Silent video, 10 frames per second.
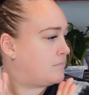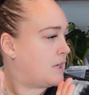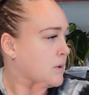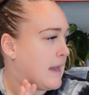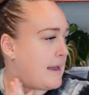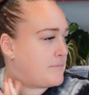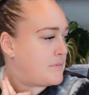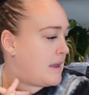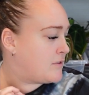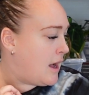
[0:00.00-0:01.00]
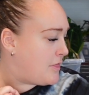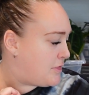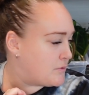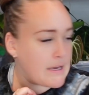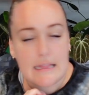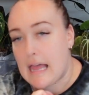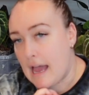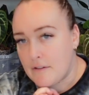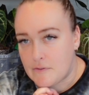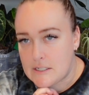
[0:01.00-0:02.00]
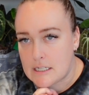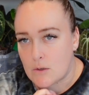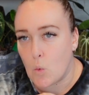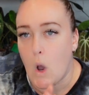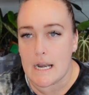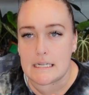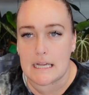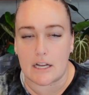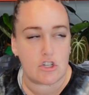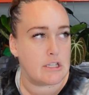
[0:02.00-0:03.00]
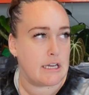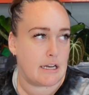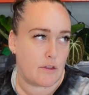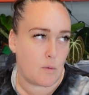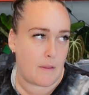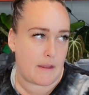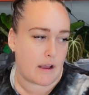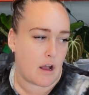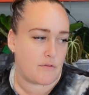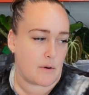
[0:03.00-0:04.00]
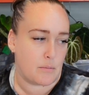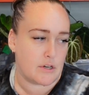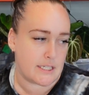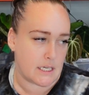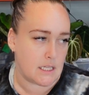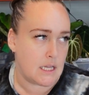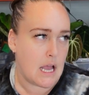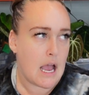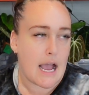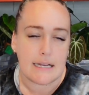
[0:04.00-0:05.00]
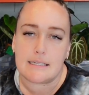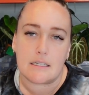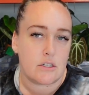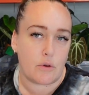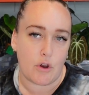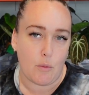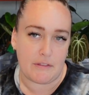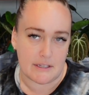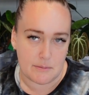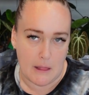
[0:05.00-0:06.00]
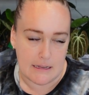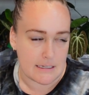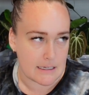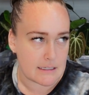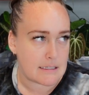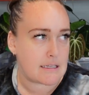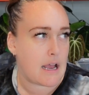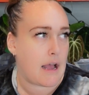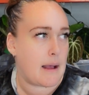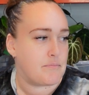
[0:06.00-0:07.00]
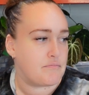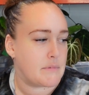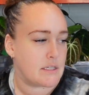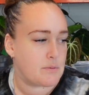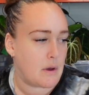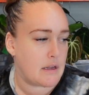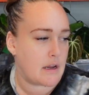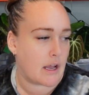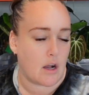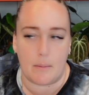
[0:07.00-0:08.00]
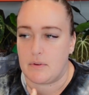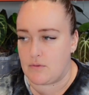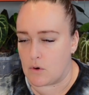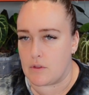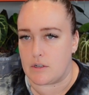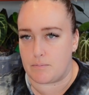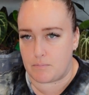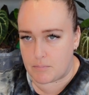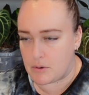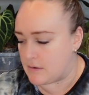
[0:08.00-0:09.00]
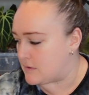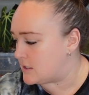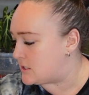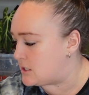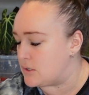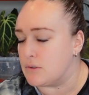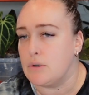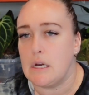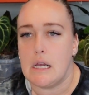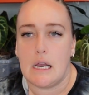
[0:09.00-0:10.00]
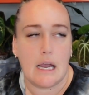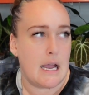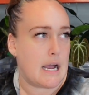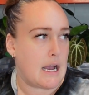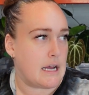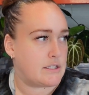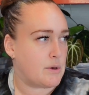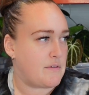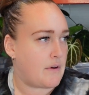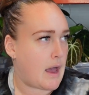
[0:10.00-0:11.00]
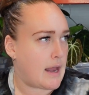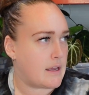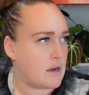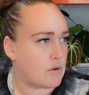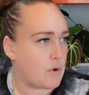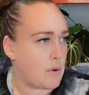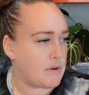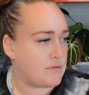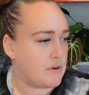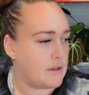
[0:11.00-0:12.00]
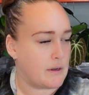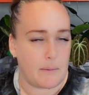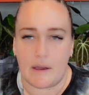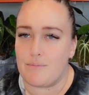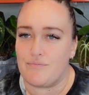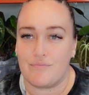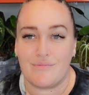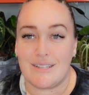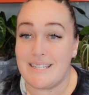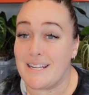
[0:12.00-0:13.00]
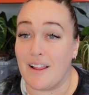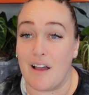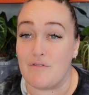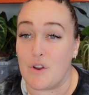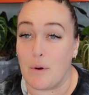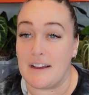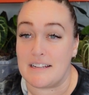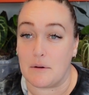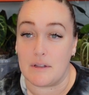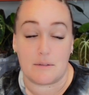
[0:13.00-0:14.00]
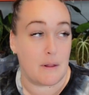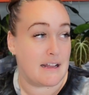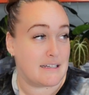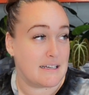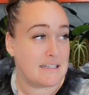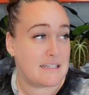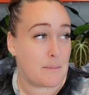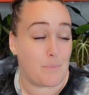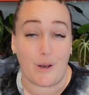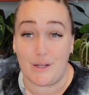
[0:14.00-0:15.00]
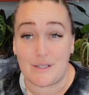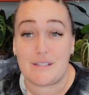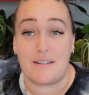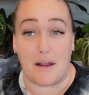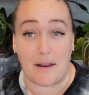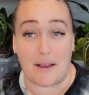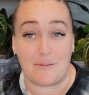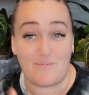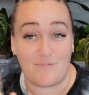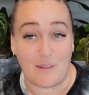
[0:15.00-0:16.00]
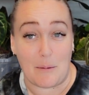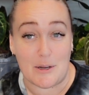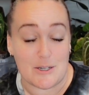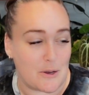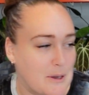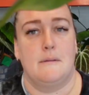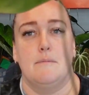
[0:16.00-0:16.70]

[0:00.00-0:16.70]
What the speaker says: Okay, I've got 3 left. One is actually another one that I got from Brazil. I still don't know what this plant is. This one I got before the previous 2. So I've had it here growing for a little bit. Still have no idea what this plant is, but it's stunning. Let me show you.